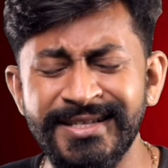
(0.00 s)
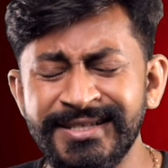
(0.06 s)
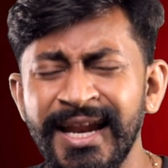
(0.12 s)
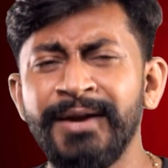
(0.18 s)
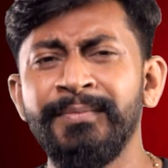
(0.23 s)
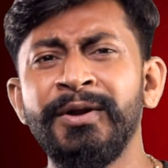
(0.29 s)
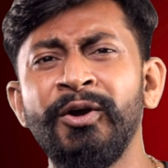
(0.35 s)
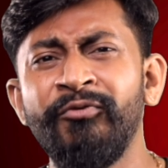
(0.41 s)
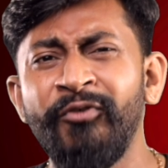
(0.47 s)
Just
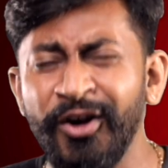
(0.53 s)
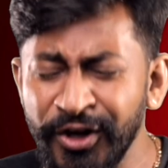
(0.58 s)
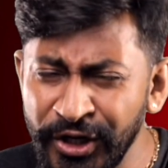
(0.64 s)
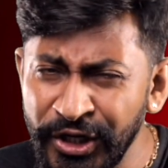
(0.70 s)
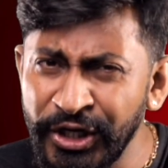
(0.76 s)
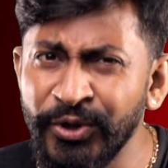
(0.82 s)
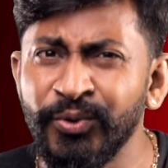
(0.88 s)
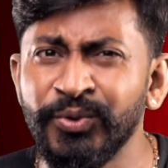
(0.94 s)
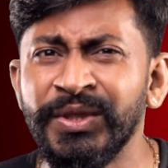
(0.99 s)
let me know what
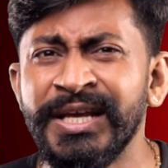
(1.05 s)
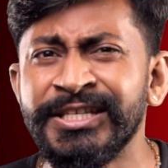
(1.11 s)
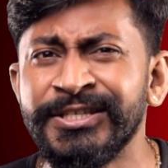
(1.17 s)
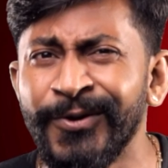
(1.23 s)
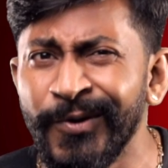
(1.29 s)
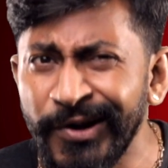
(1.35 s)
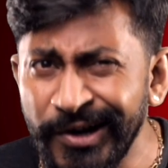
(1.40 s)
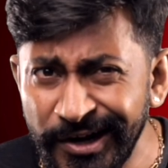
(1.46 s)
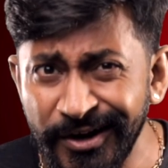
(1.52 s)
new things
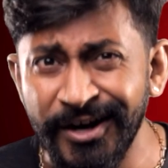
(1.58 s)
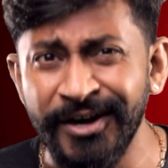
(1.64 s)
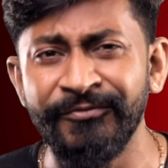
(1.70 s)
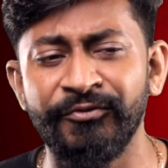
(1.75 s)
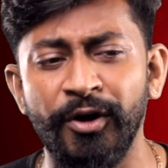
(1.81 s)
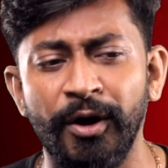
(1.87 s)
you learned